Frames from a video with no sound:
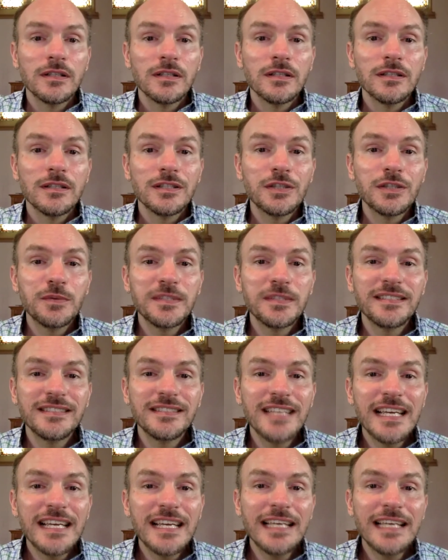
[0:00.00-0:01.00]
she was
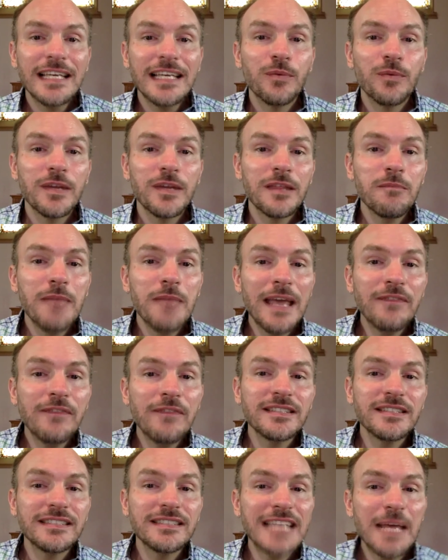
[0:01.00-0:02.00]
singing it with
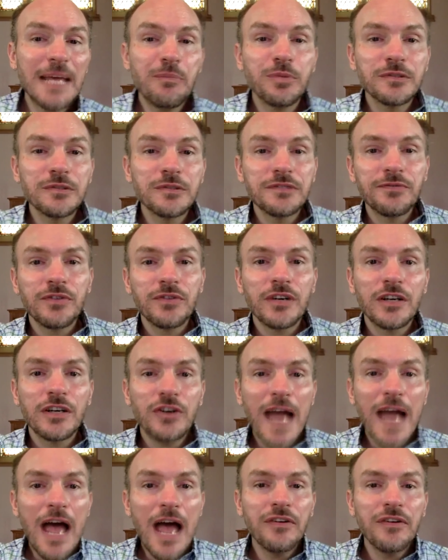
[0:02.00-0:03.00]
Mavis Staples for a
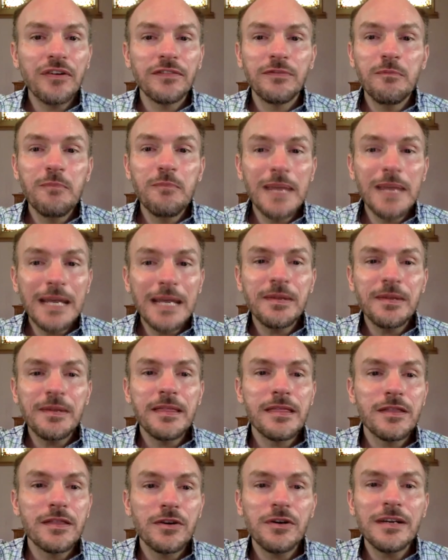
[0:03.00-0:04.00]
crowd of maybe
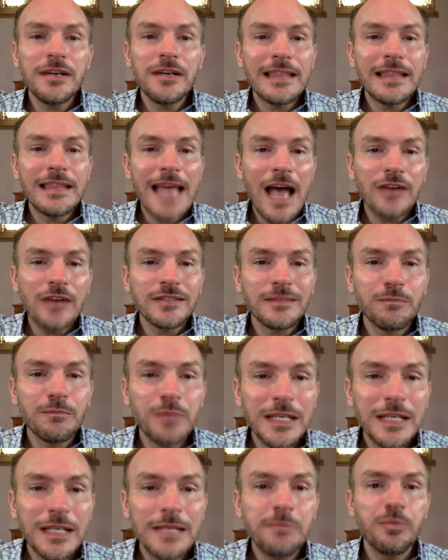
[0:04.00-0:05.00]
30,000
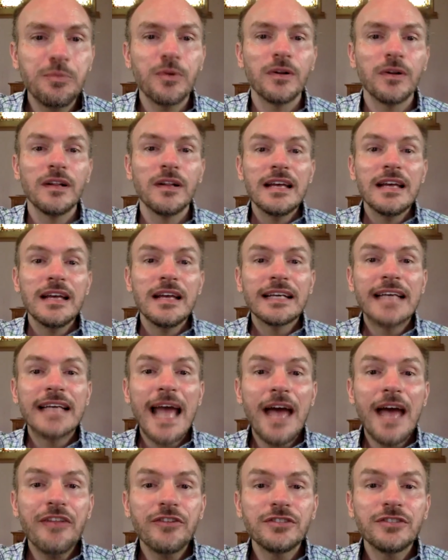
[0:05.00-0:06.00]
people
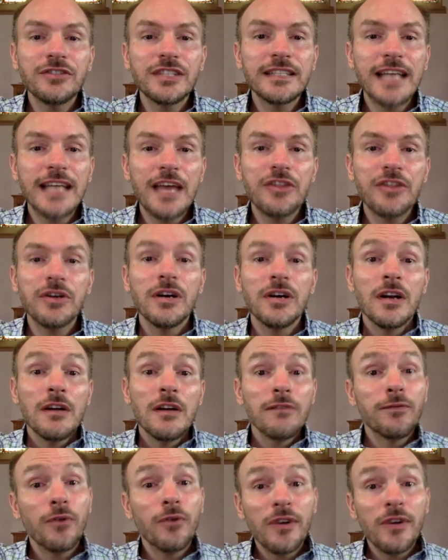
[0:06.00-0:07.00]
gathered together
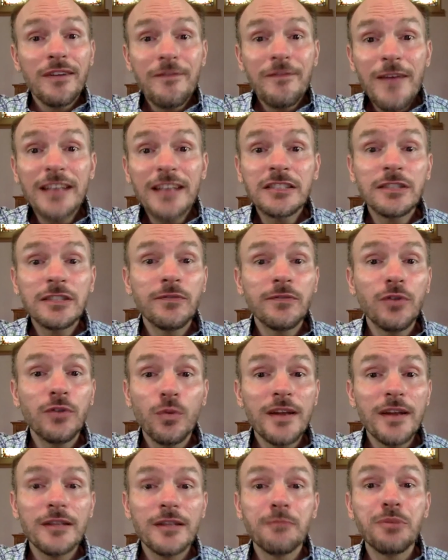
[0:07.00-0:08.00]
for a festival
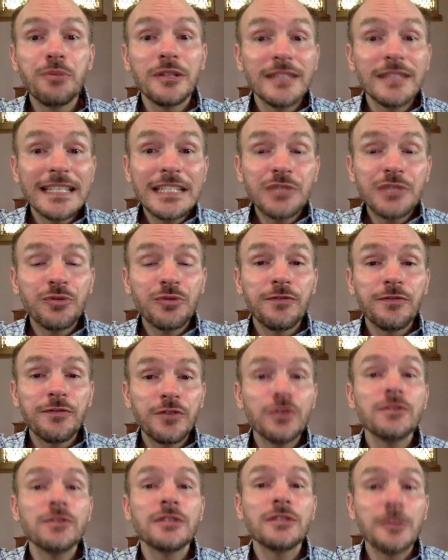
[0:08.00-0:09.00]
where the police
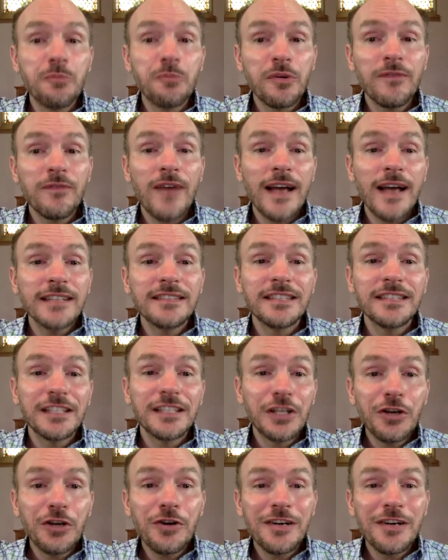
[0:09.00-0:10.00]
refused to provide
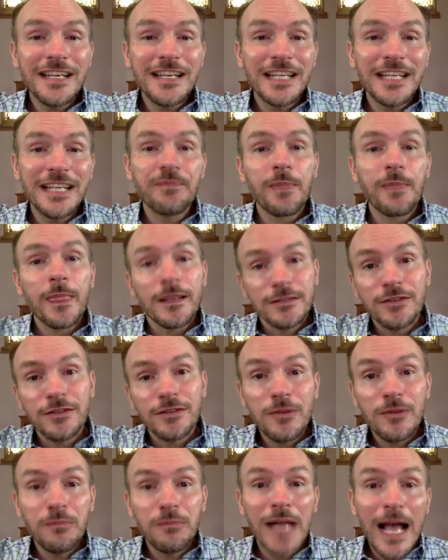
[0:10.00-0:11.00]
security, so
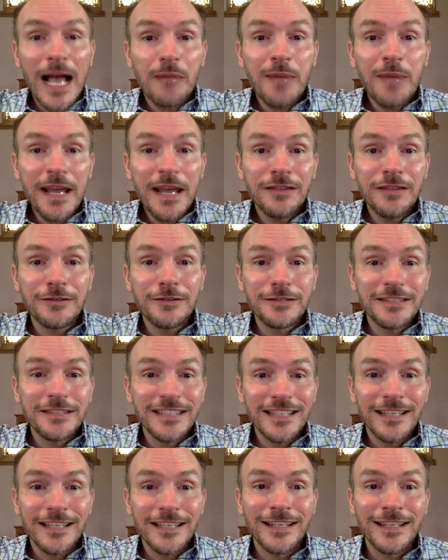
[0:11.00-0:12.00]
the Black Panthers
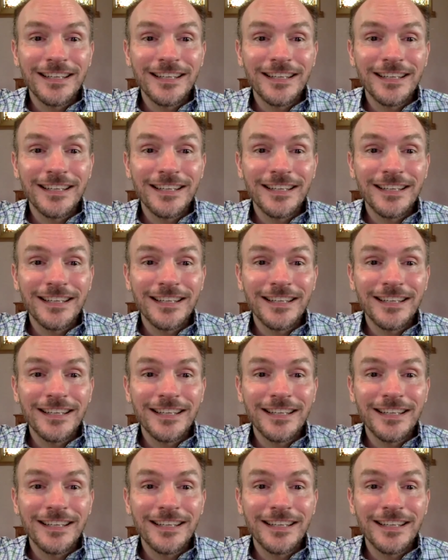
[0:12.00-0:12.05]
did.